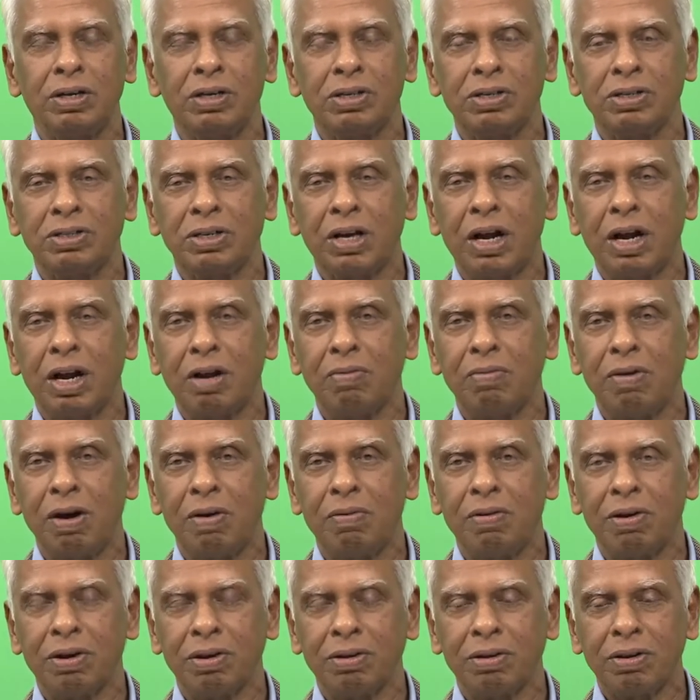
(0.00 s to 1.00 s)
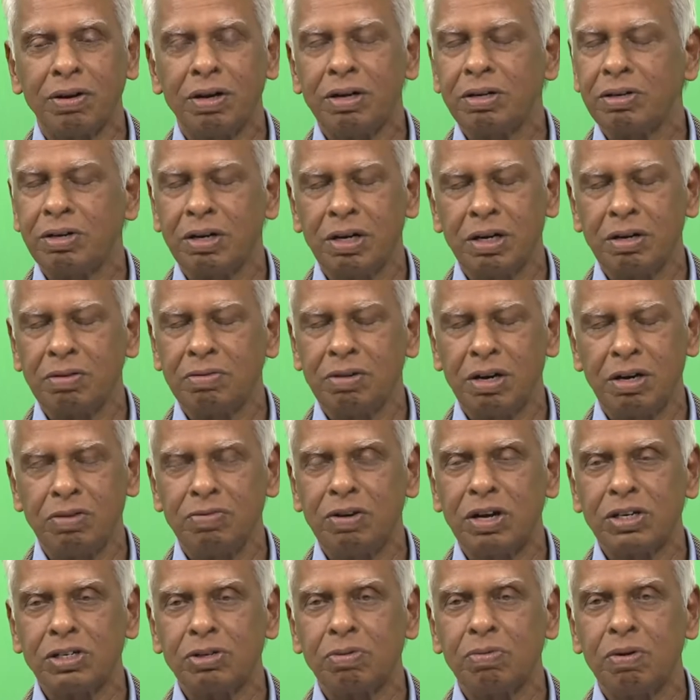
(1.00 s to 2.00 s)
Sarala Mahabharata, in
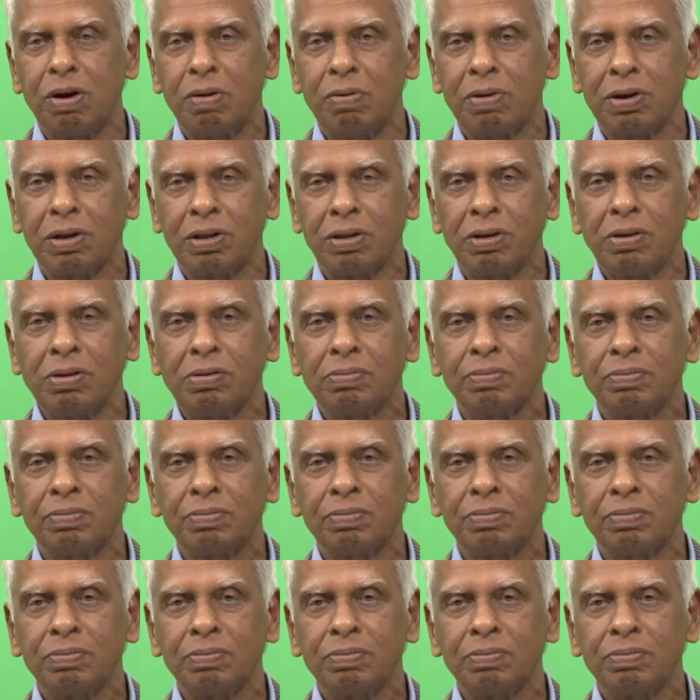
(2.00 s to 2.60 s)
Vyasa Mahabharata.